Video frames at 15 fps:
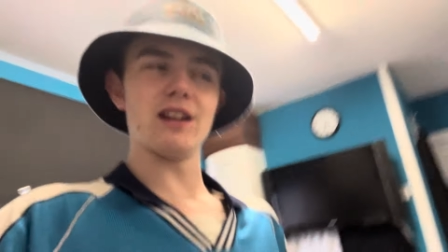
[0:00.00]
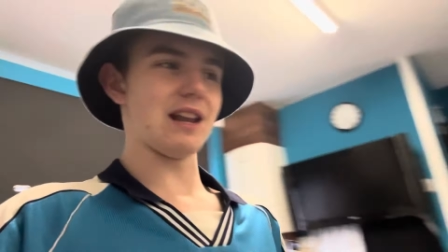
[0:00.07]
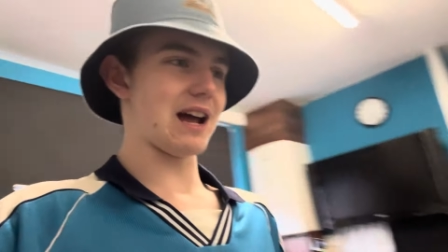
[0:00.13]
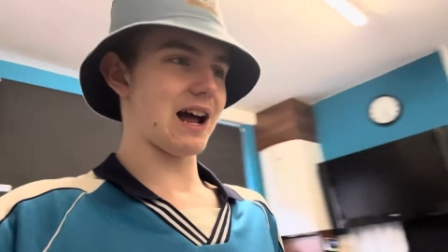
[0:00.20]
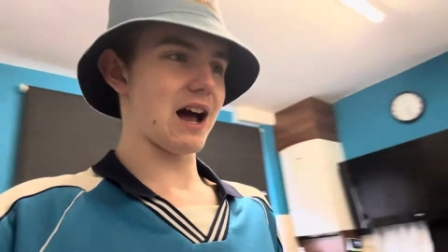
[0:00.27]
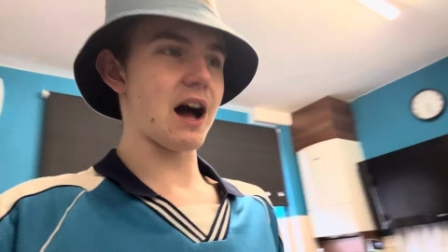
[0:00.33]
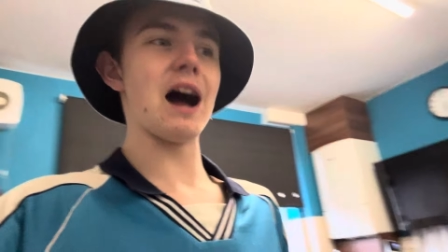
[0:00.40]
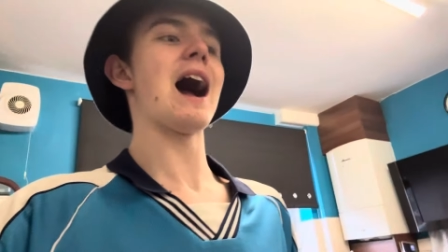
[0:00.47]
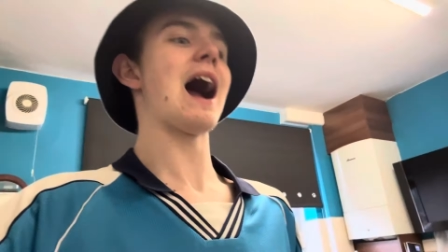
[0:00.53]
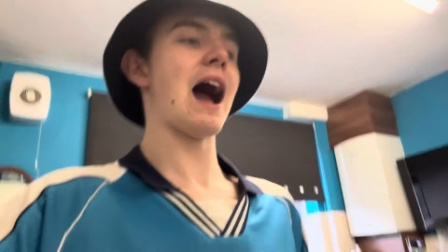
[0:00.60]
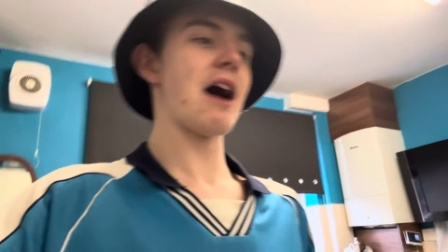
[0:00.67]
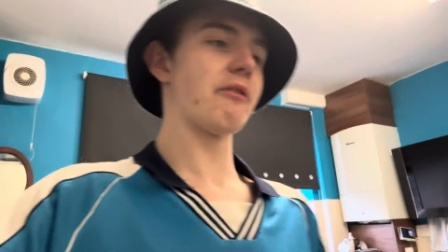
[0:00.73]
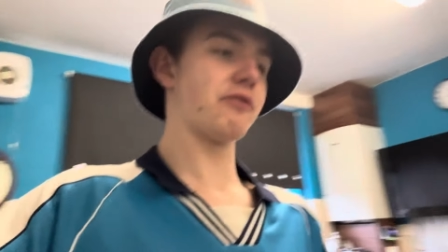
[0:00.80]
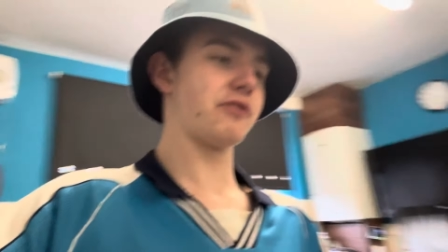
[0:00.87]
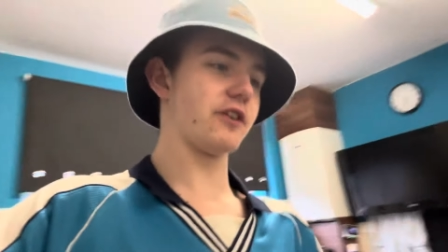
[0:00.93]

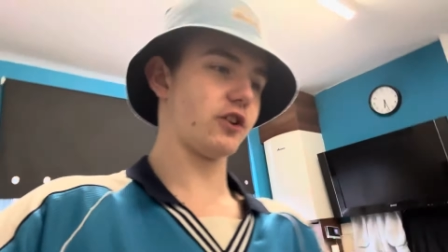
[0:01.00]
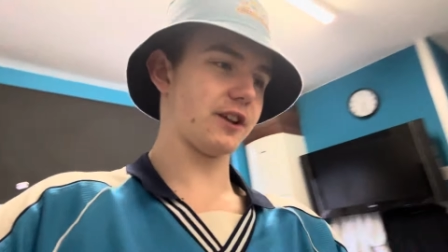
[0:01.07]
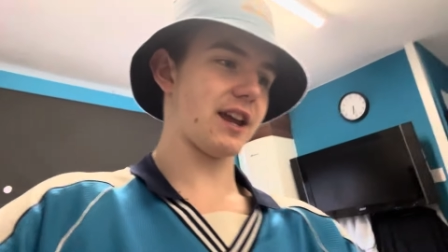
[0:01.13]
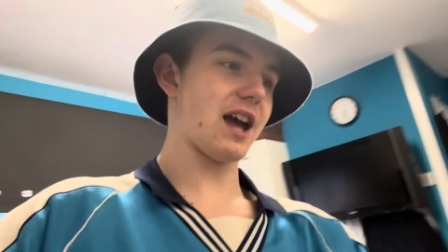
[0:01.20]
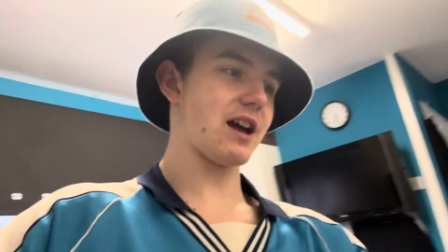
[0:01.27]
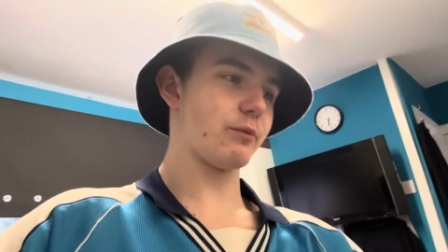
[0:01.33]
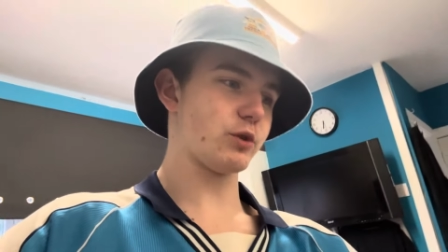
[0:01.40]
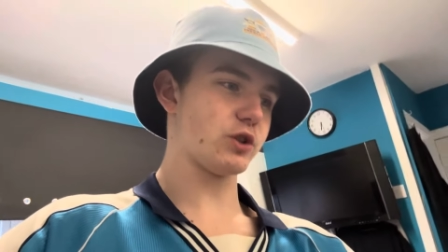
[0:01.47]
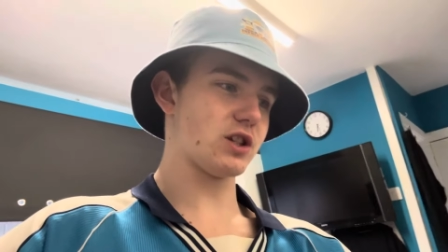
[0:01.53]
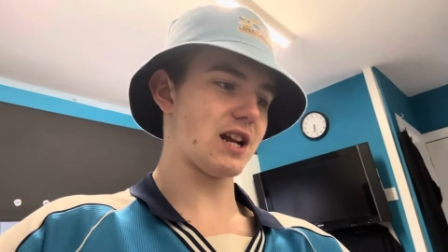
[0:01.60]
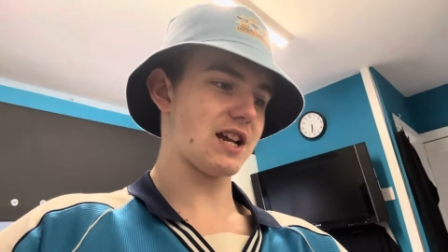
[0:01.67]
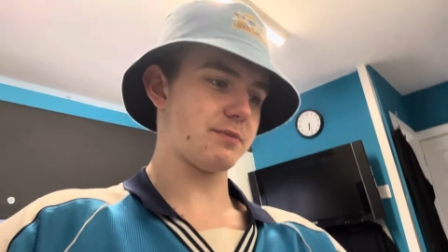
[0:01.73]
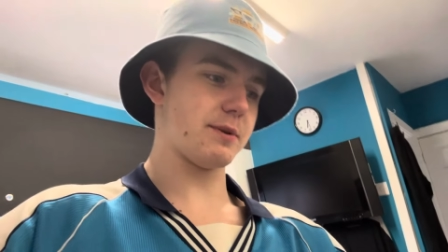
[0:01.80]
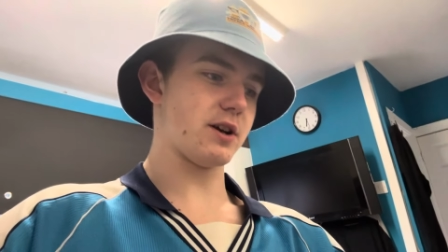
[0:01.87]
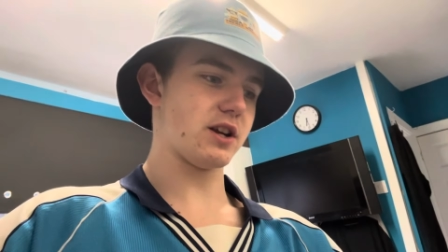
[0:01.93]
at Anfield again, which
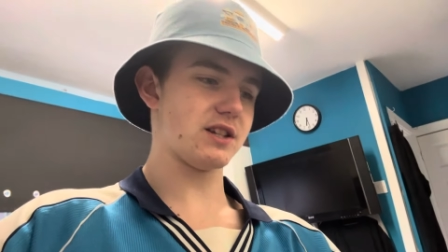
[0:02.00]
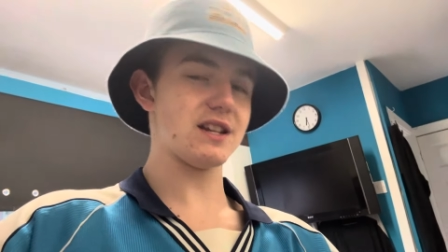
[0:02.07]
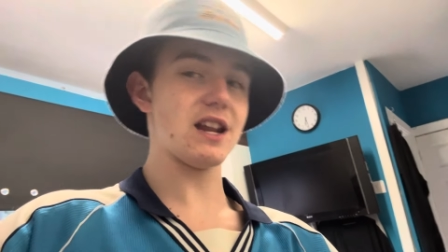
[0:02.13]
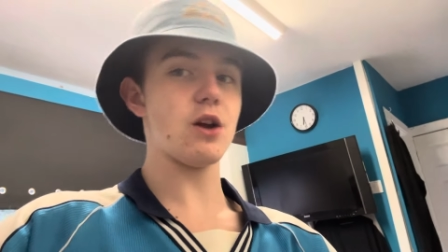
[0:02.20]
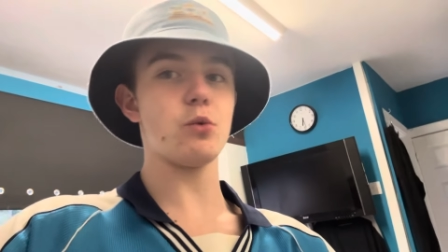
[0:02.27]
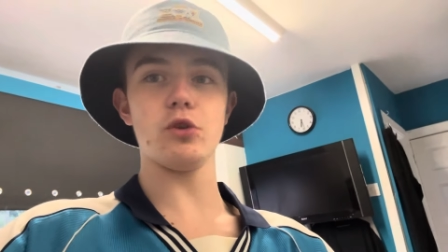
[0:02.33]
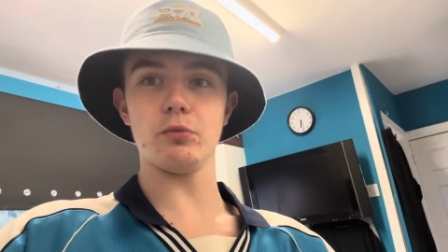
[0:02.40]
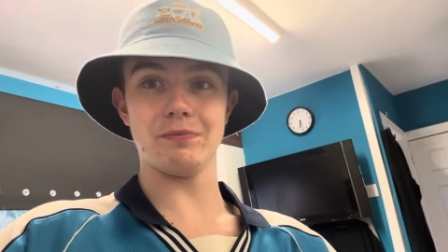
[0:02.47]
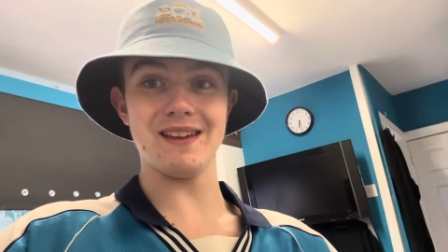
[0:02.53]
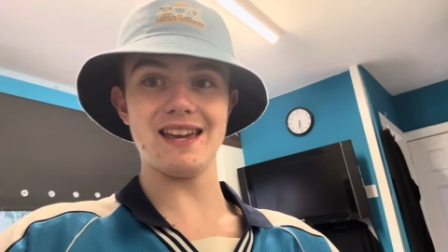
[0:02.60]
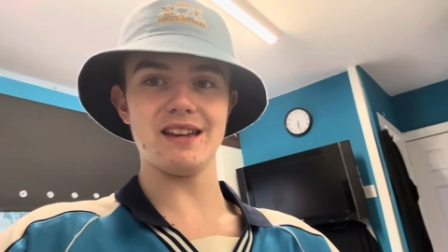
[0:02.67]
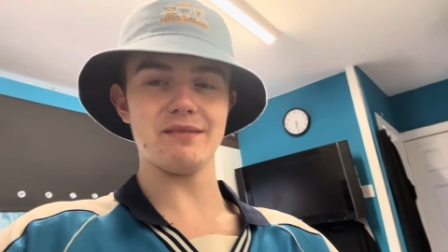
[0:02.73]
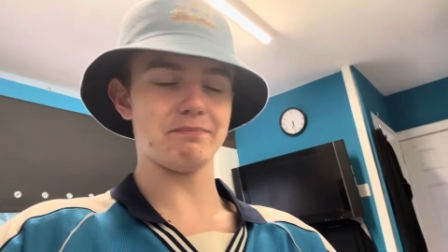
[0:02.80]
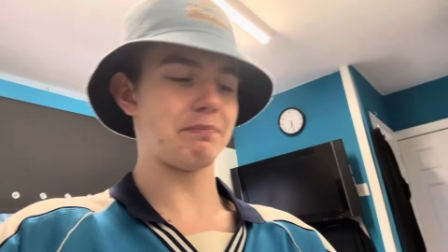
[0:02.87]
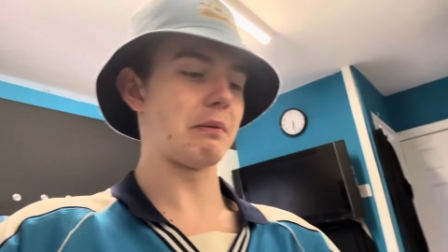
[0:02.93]
let's be honest, they will
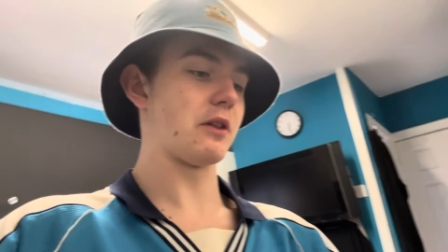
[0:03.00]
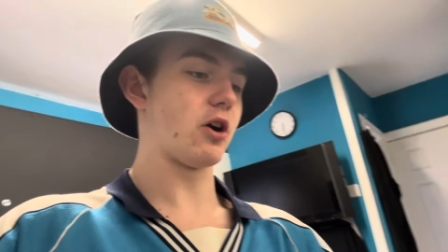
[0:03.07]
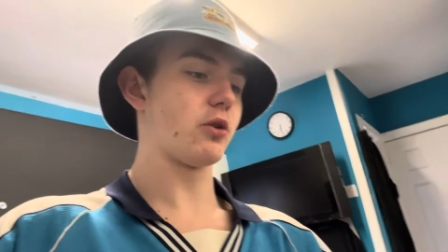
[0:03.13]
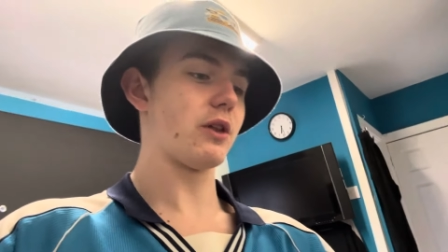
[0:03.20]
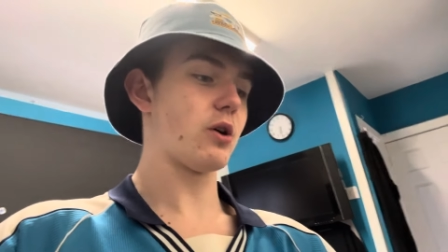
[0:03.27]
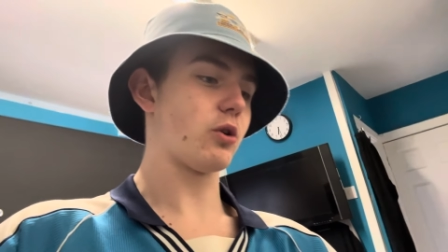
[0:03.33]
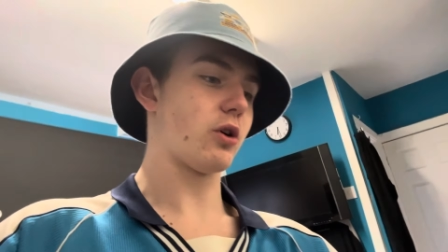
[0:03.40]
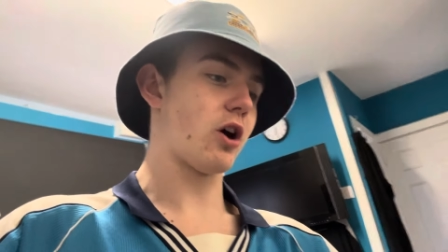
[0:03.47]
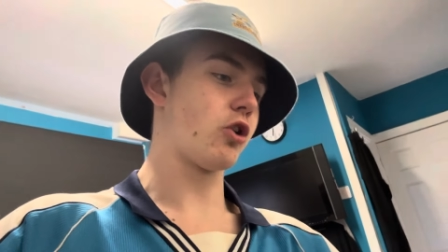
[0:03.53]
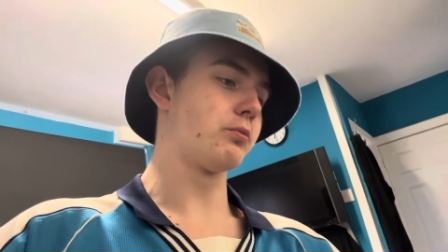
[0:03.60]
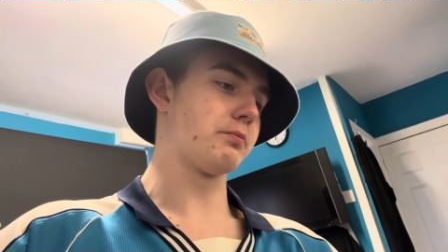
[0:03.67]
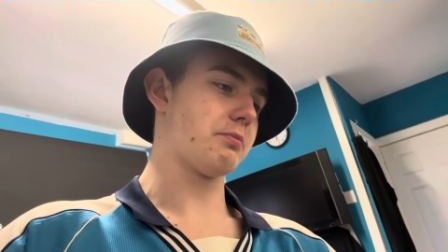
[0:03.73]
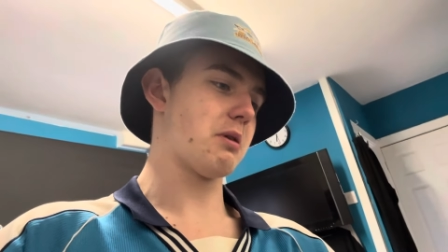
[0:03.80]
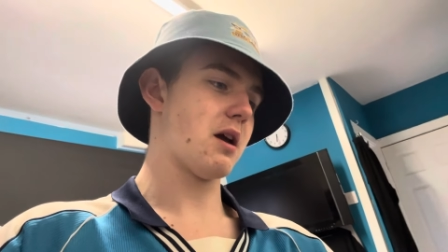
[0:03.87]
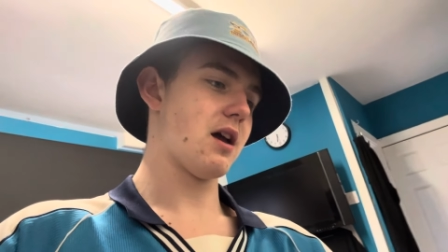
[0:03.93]
be no, they will
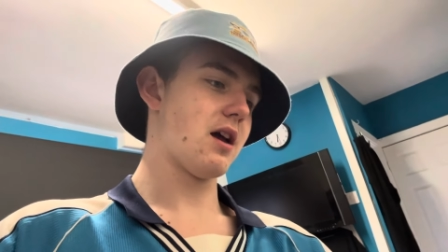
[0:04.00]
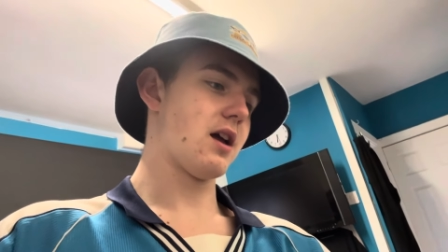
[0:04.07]
hump,